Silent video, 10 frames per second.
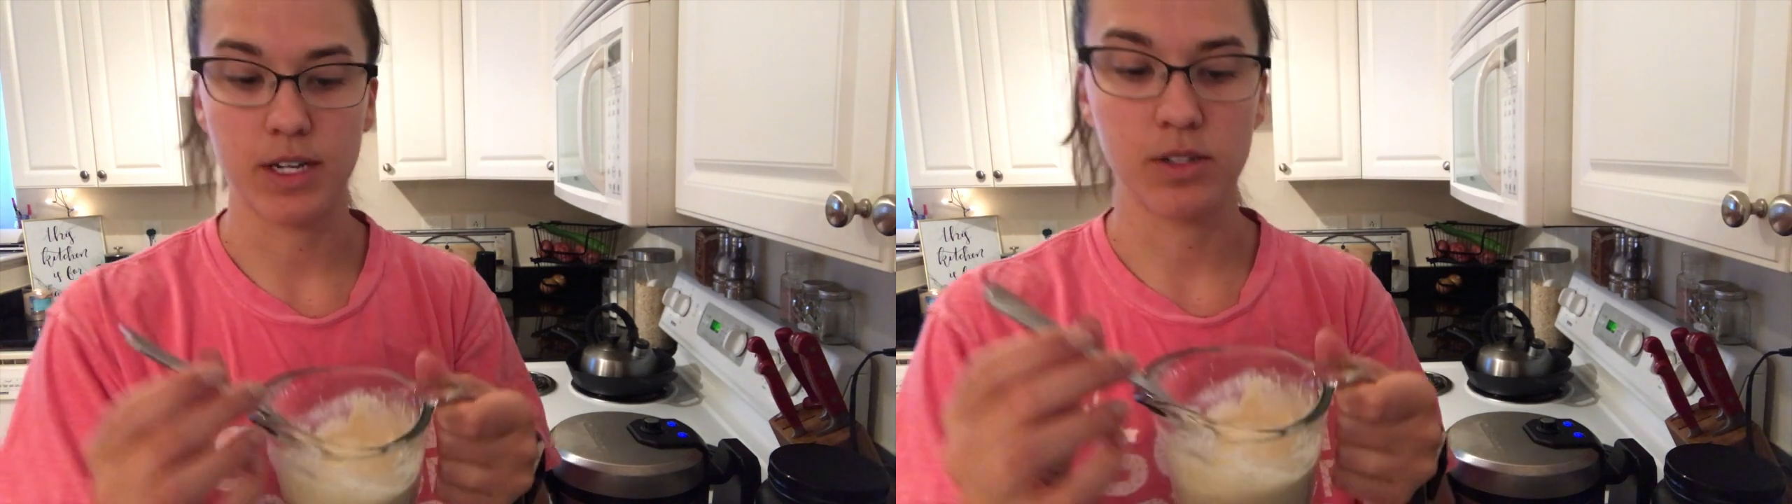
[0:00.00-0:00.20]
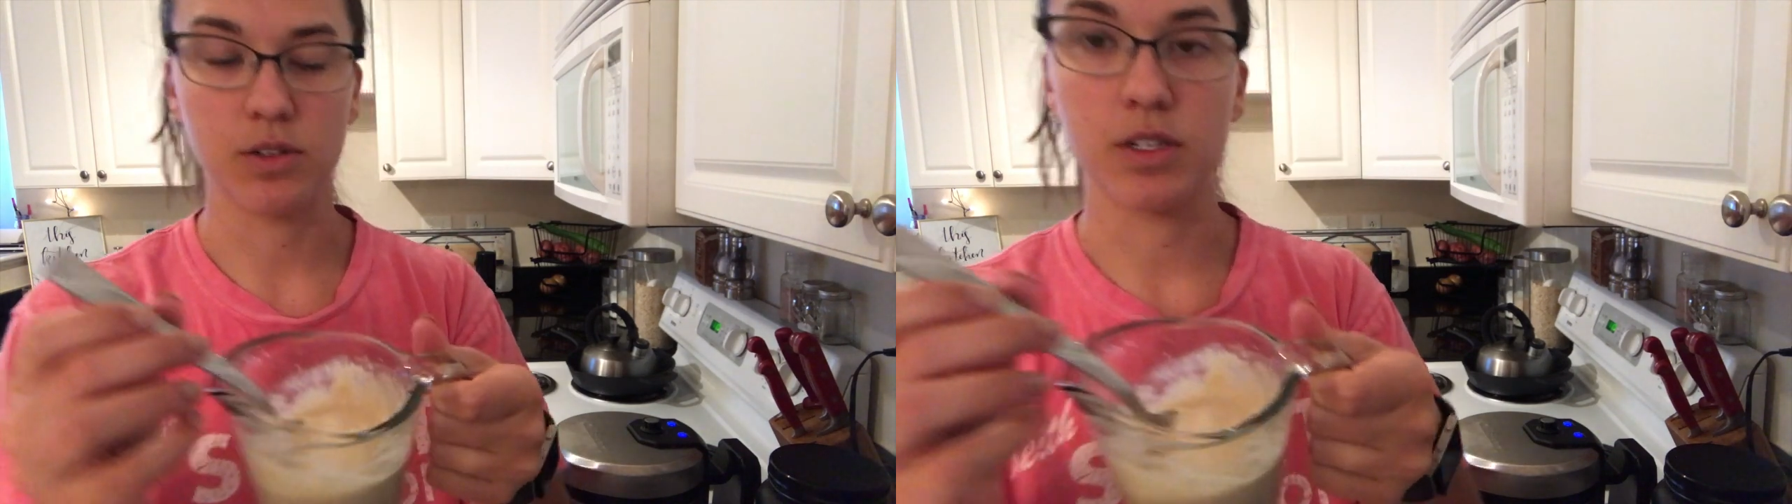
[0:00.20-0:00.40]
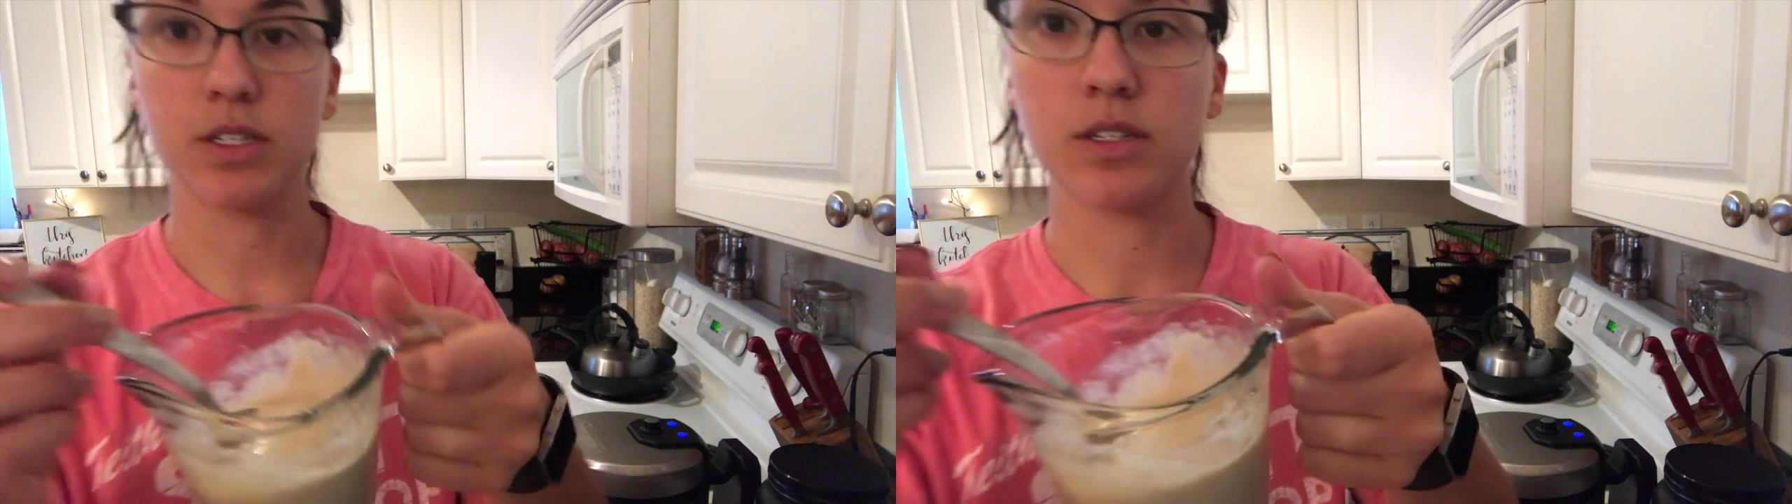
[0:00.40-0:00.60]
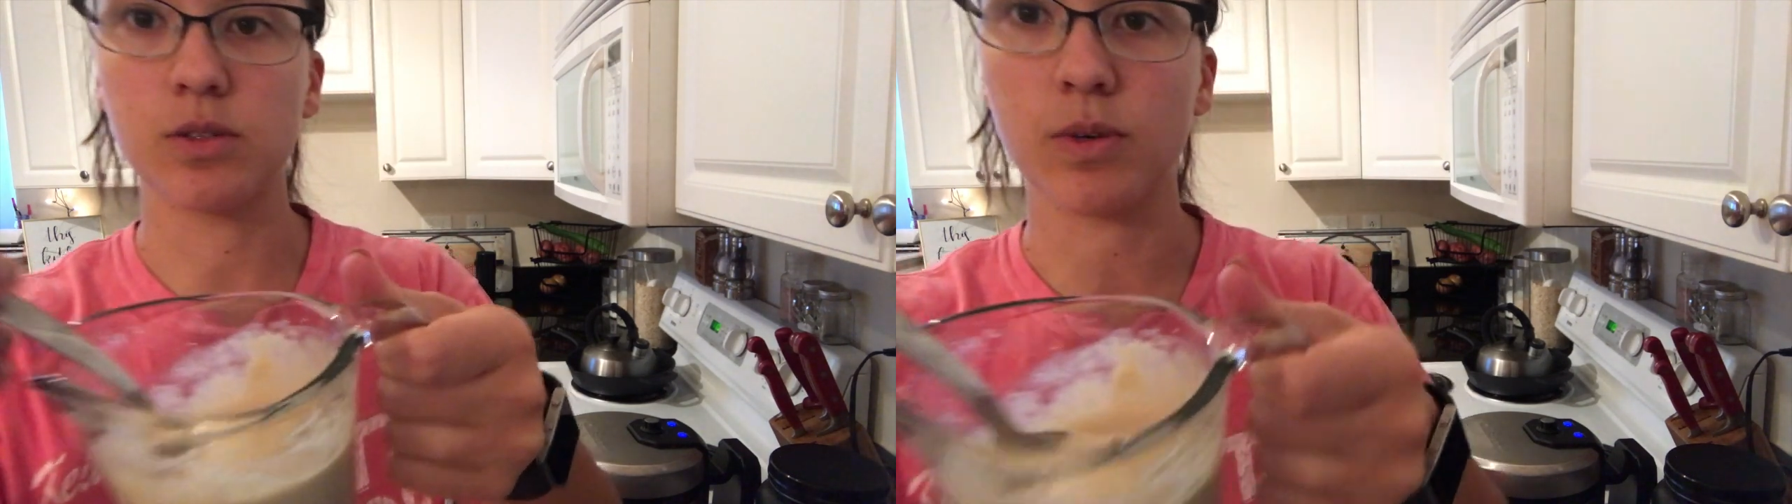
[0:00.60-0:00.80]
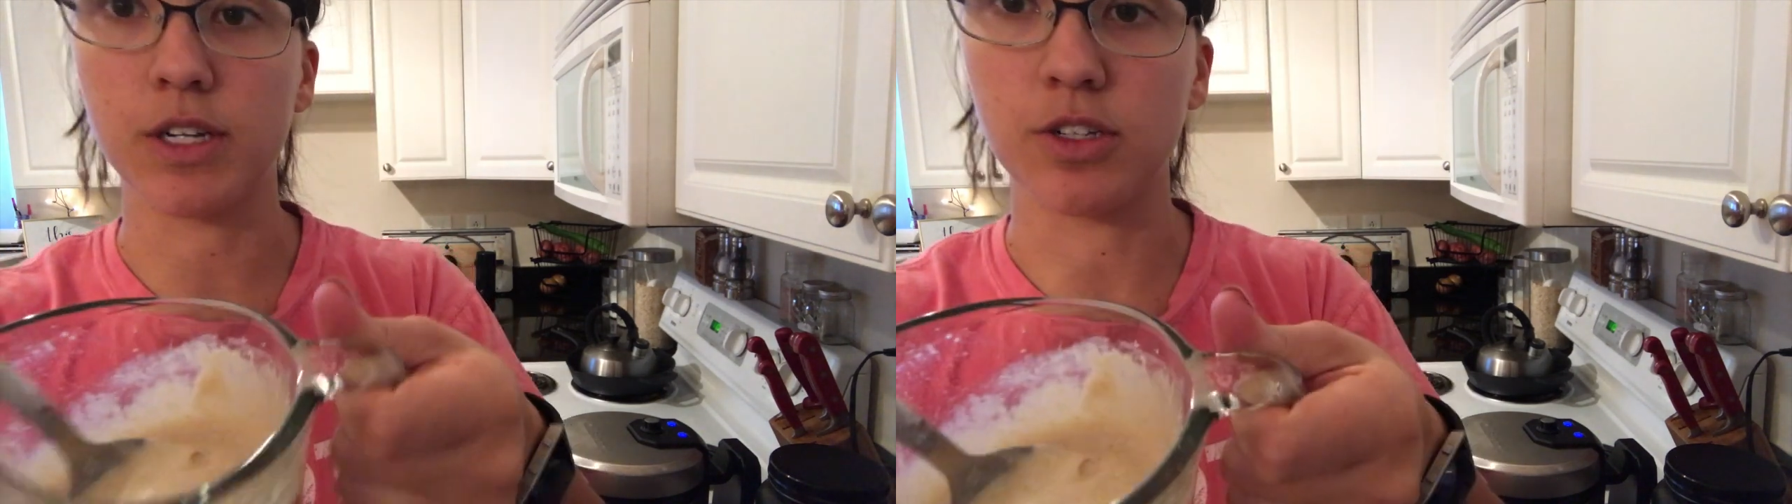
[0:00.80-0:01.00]
So this
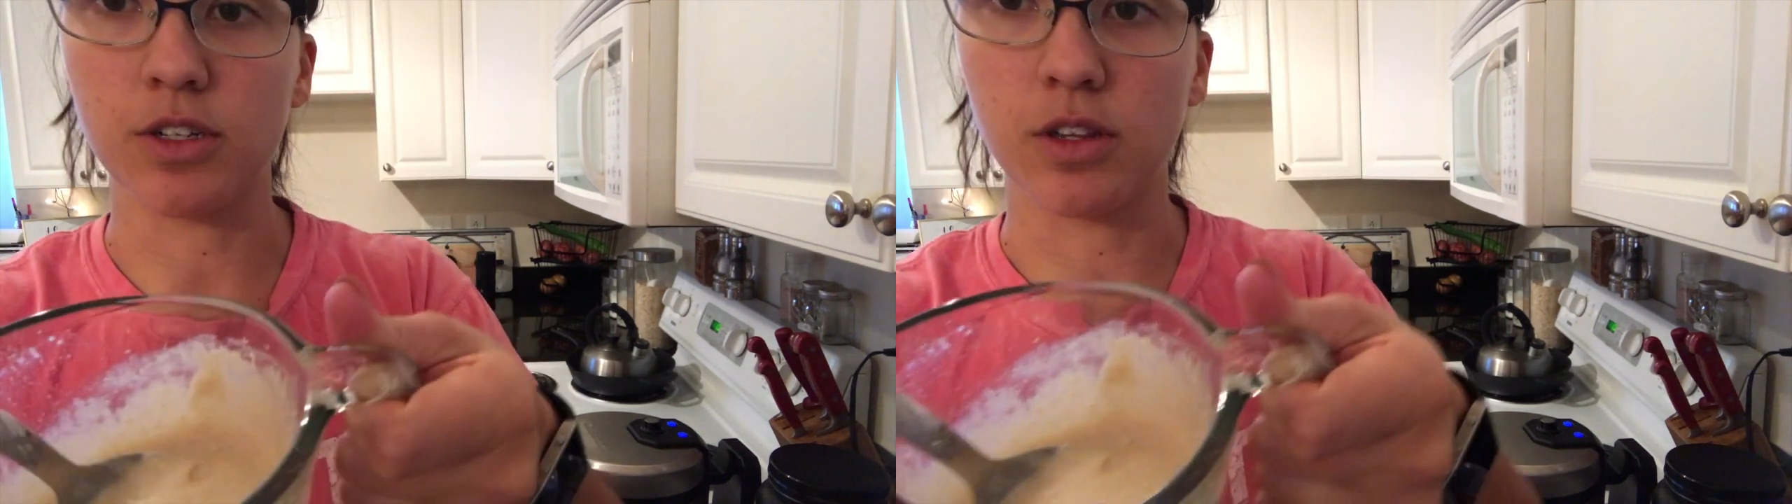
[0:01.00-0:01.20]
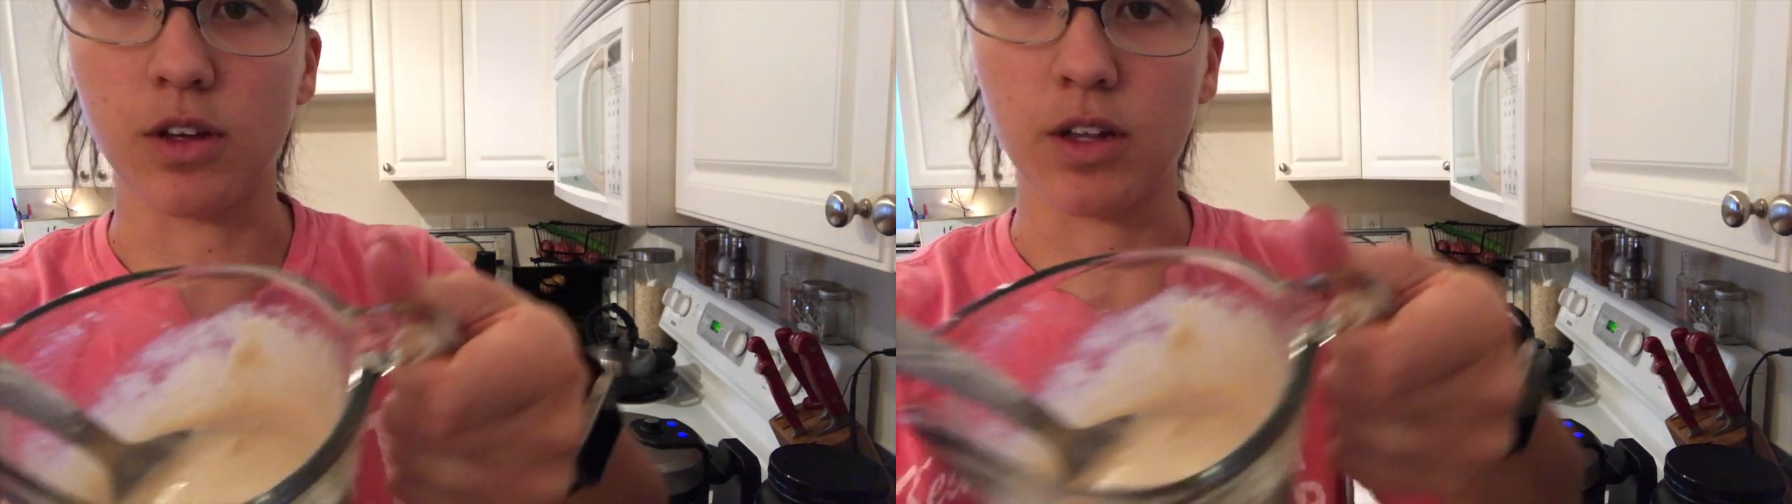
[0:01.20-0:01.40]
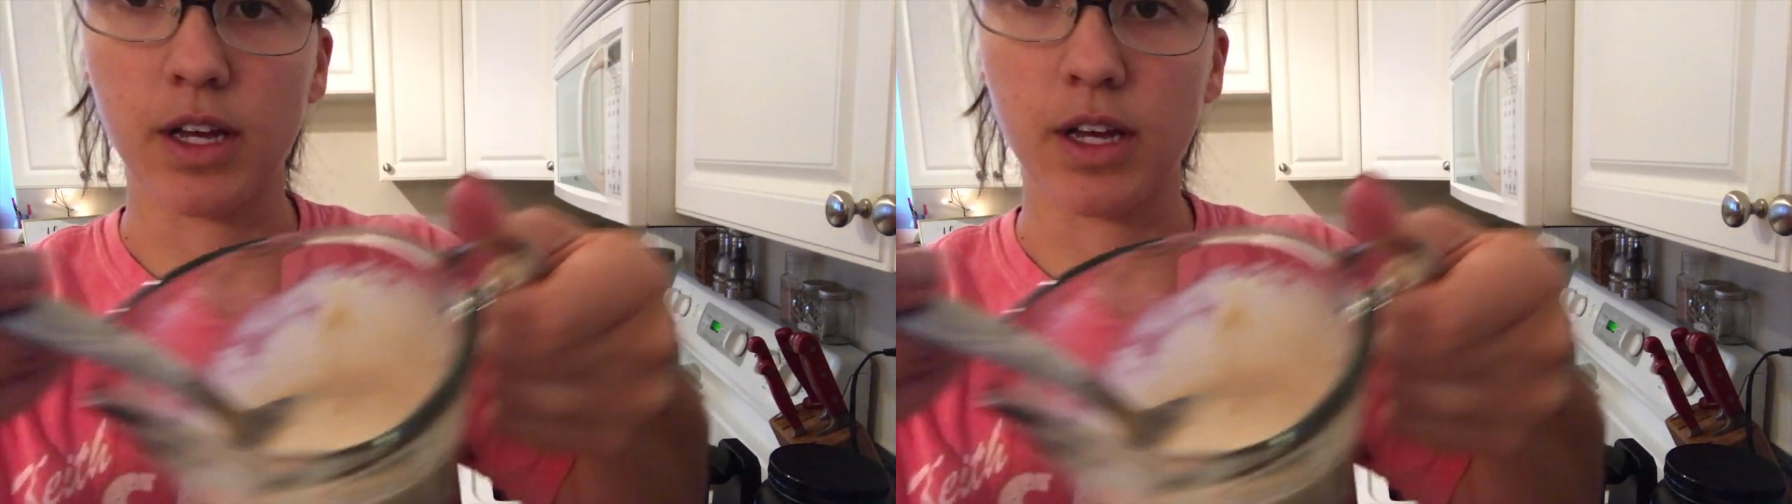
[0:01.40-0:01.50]
is what it should look